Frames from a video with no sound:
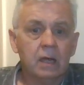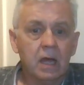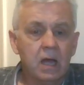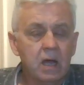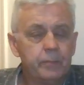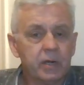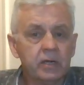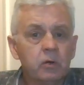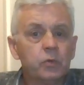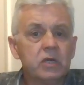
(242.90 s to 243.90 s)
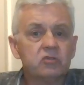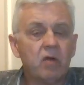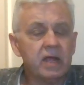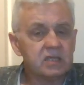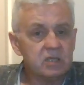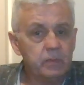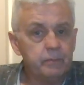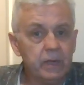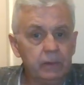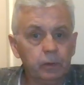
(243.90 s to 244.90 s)
But I know these riots, there's been
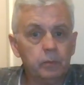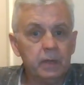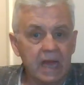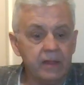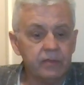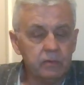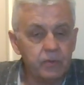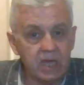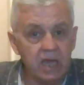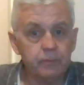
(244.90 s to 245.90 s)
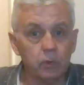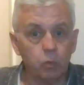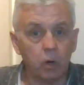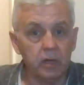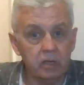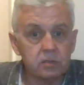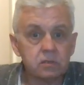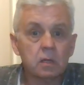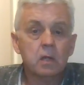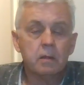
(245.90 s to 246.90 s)
people behind them, the keyboard warriors,
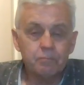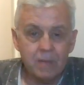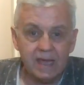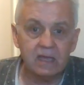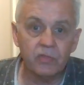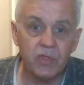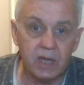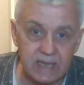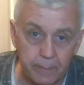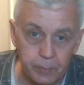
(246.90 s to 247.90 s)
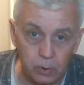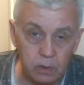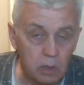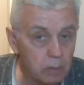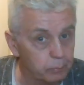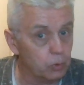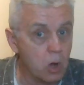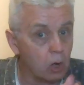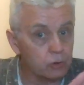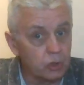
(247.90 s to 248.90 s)
making things happen, but
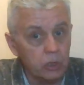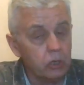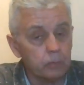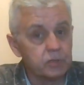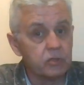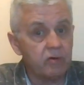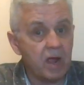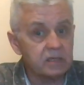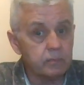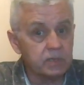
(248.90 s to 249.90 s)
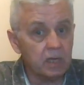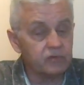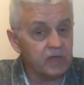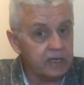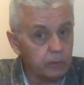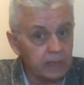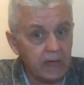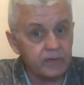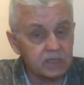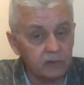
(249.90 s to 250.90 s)
not turning up to the riots themselves. They don't want to
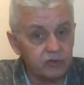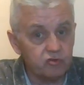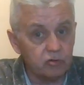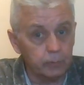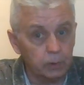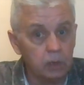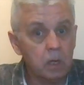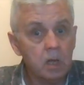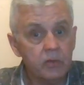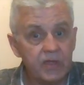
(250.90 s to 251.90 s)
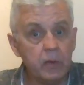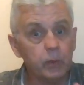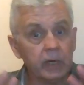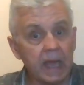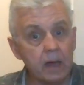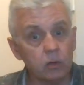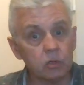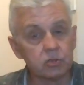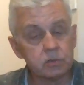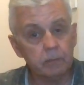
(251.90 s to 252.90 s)
get themselves in trouble. They want to get
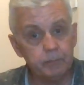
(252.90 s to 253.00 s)
us